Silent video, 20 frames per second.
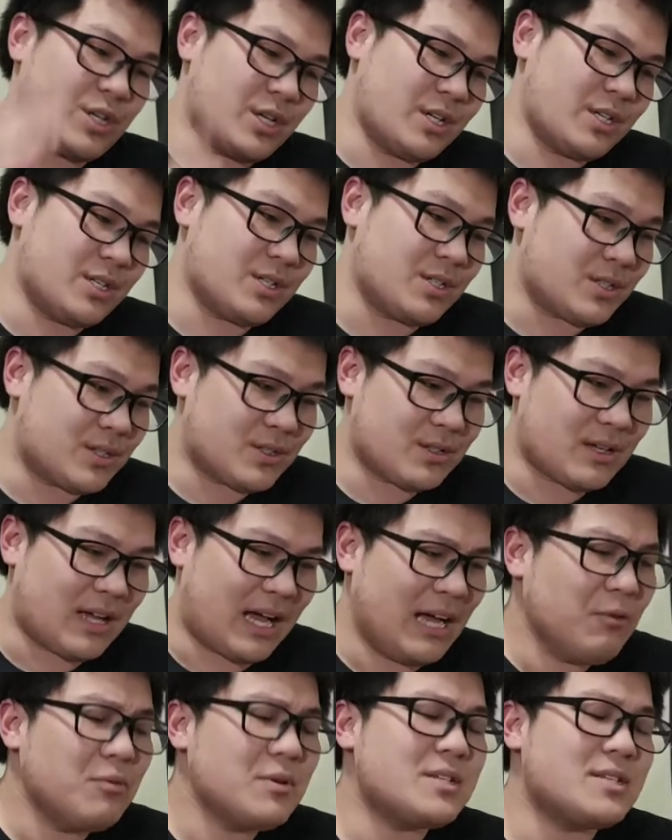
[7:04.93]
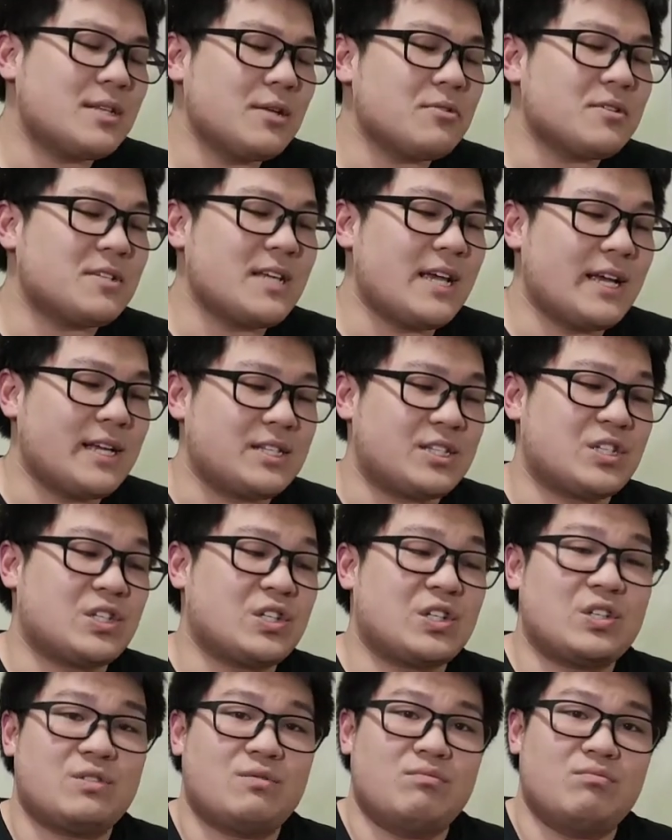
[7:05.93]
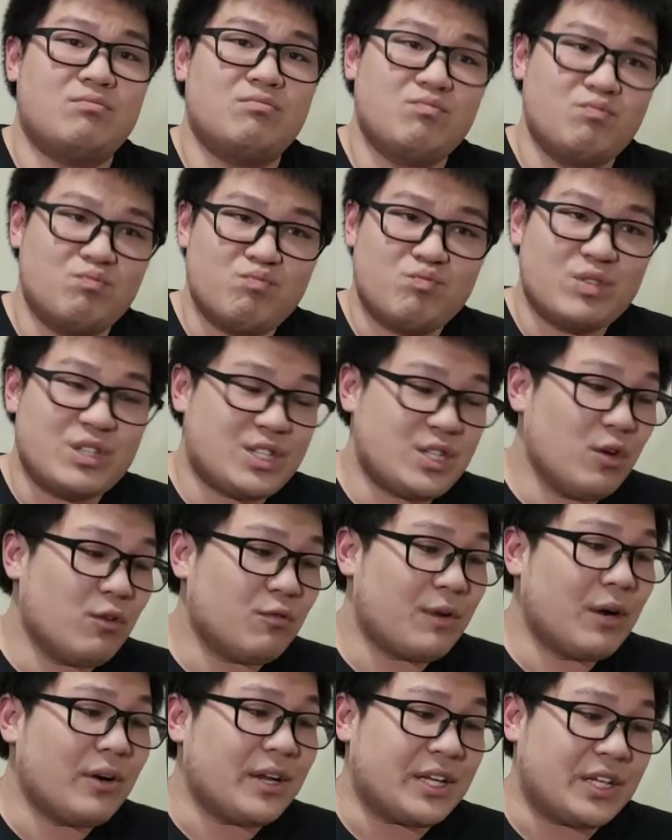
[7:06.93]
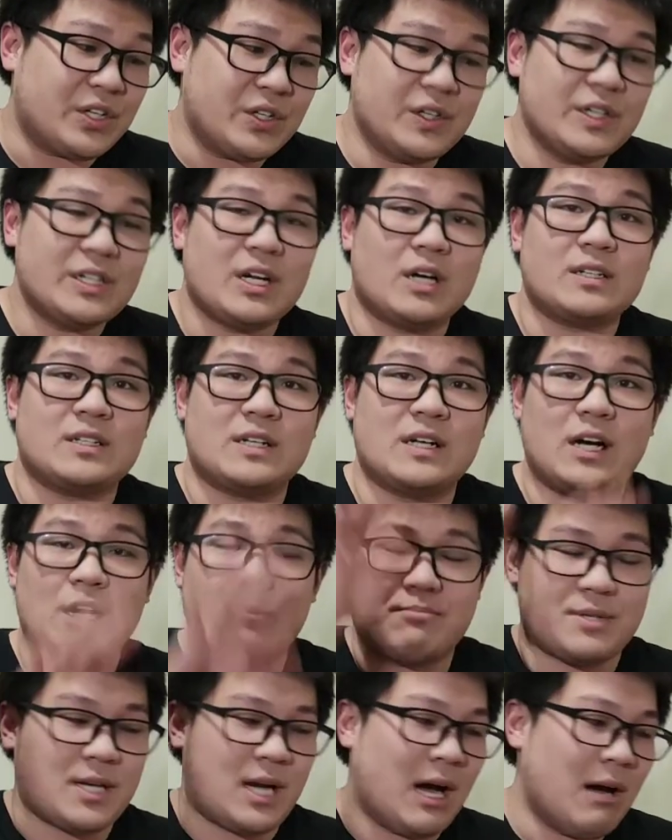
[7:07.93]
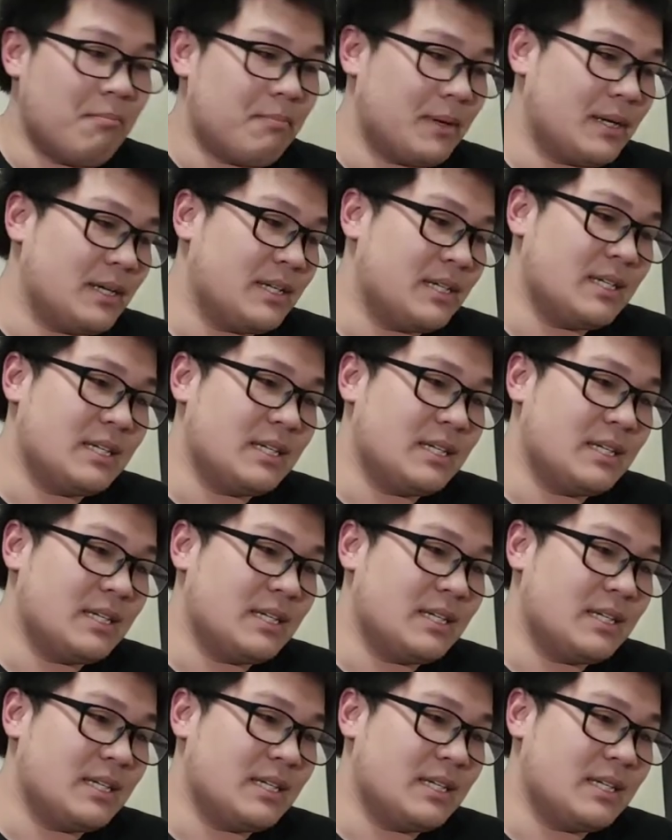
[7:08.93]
is, I would still say it's still very good on up top.